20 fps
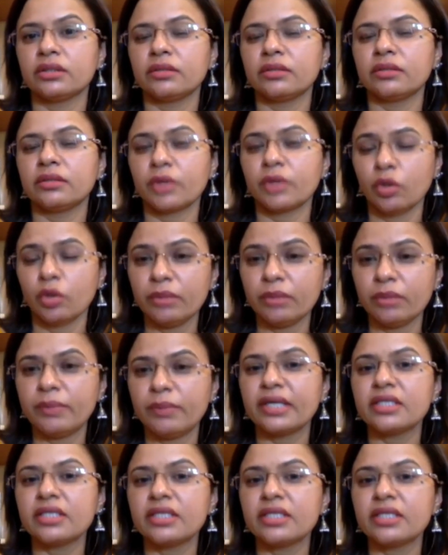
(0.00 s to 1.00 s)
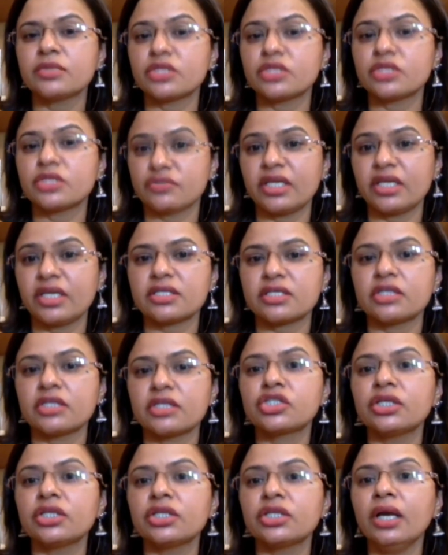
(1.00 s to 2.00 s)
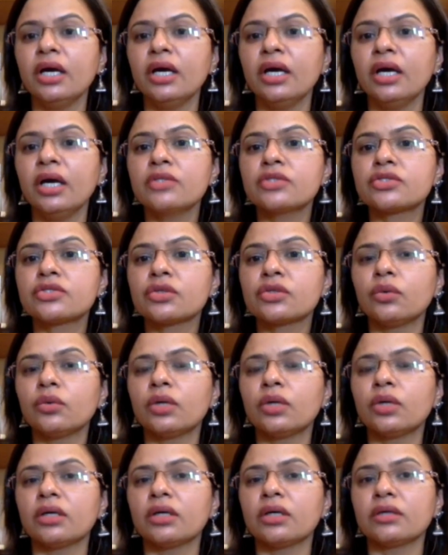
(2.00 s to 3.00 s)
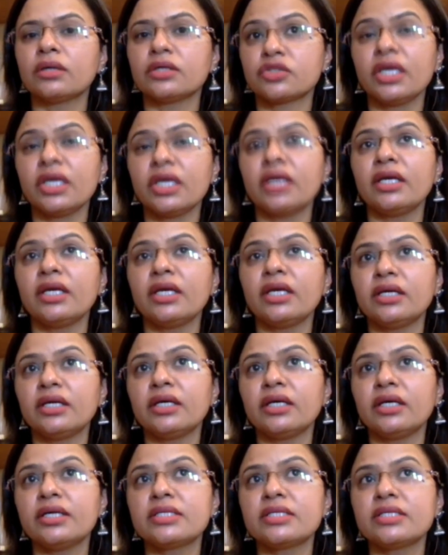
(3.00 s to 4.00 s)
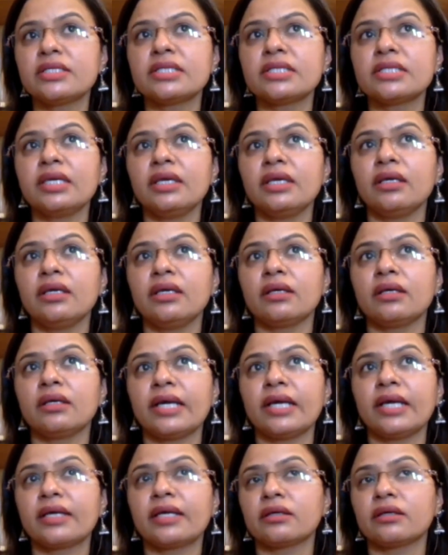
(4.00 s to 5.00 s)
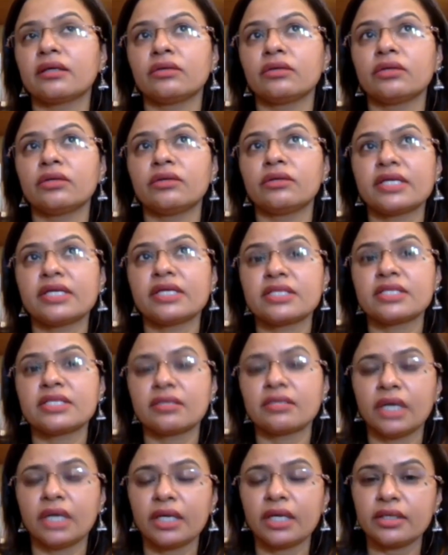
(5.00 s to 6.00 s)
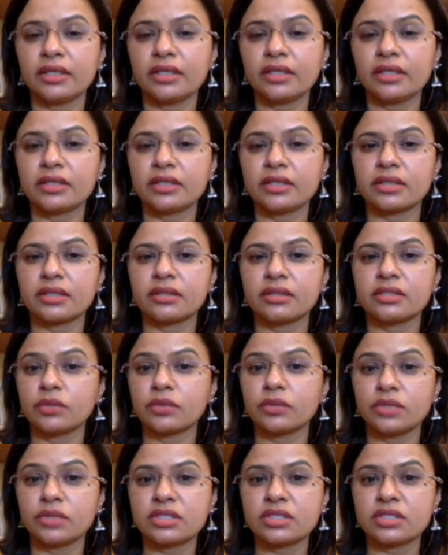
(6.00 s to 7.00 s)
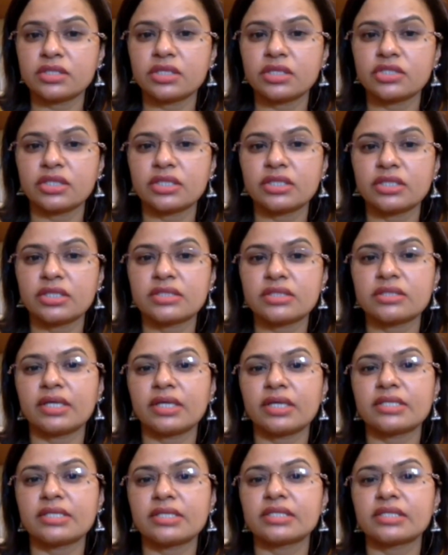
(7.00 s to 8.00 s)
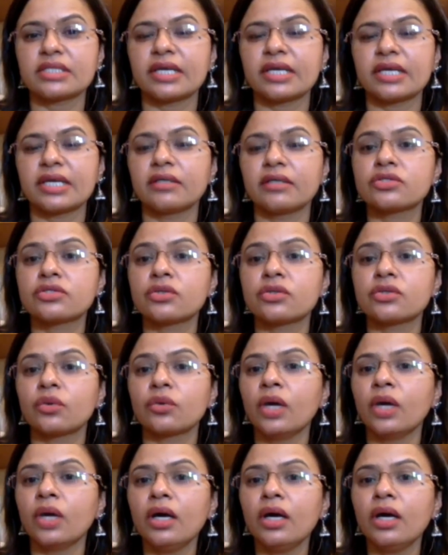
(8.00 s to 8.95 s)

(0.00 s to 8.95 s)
global players, which is very essential. So today, India is the the rising market, and Southeast Asia is the rising tiger. So